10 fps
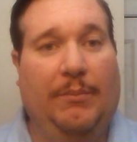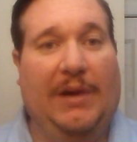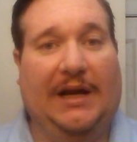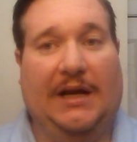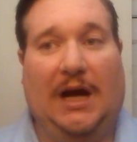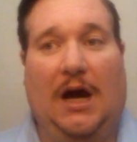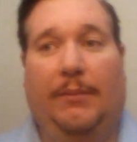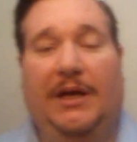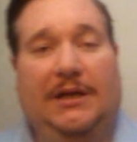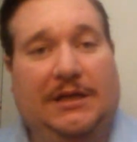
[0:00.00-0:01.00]
Make a
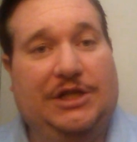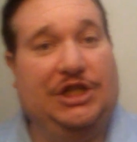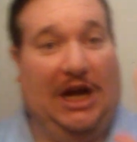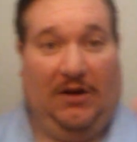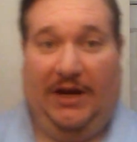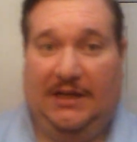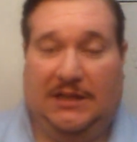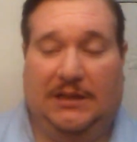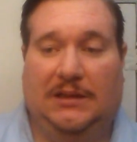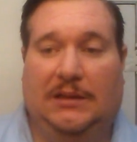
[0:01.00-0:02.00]
comment, share
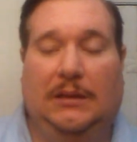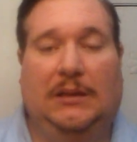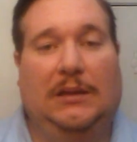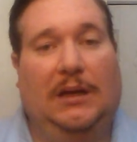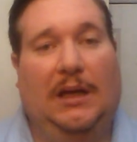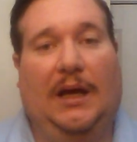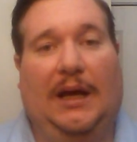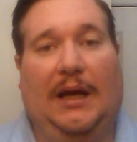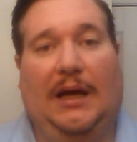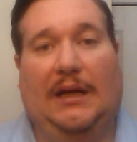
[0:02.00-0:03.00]
it,
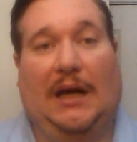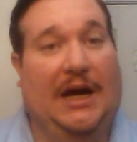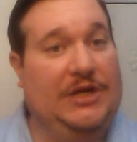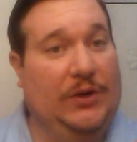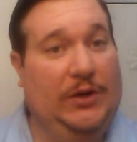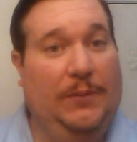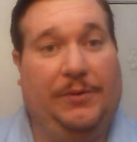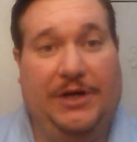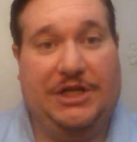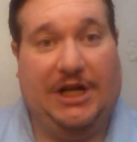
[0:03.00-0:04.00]
and I sure do
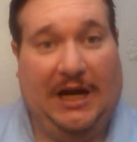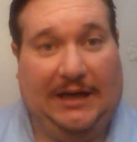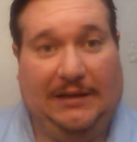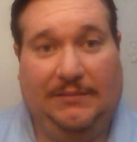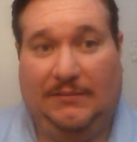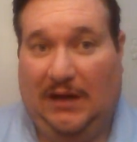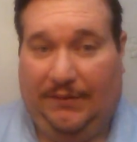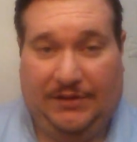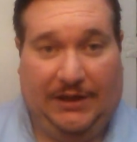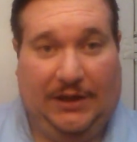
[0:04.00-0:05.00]
appreciate
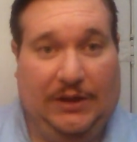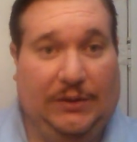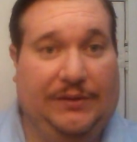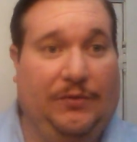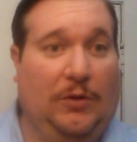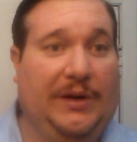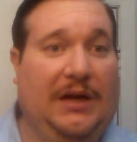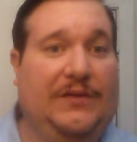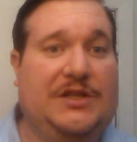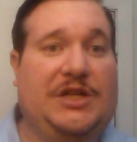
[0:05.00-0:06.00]
everything you're doing for me
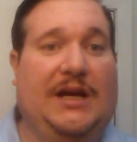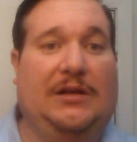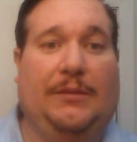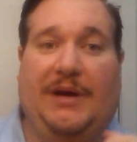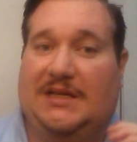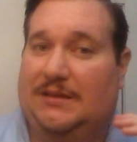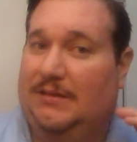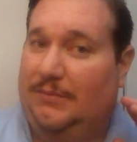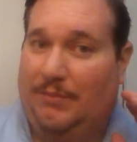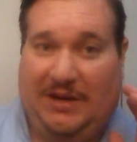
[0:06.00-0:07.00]
on this channel. It
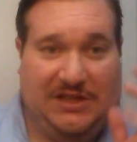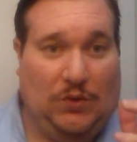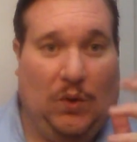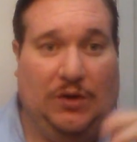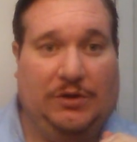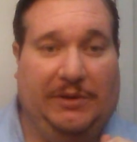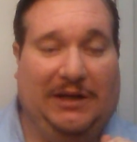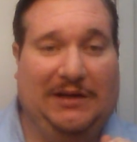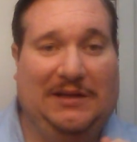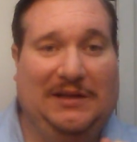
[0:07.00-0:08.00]
means the world to
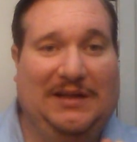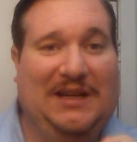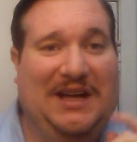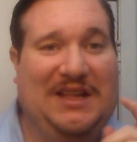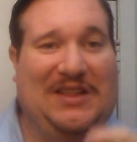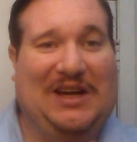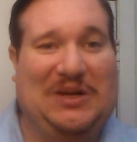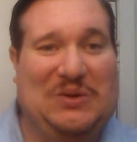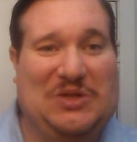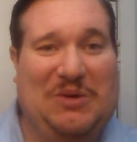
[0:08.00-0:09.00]
me.
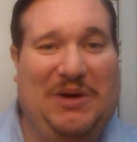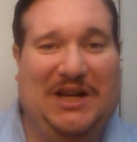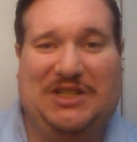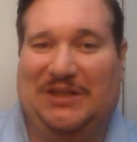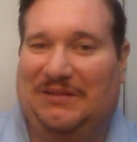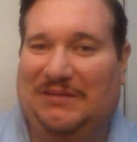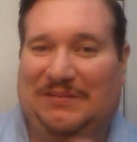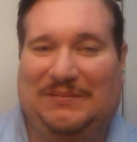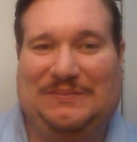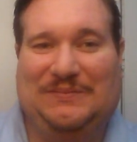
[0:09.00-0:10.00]
Thank you so much, and
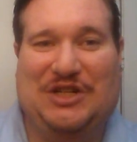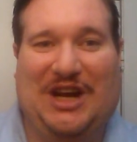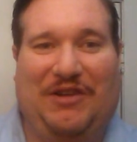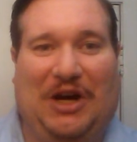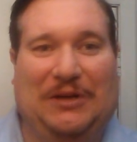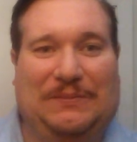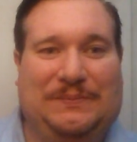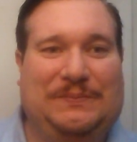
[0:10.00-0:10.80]
shave on.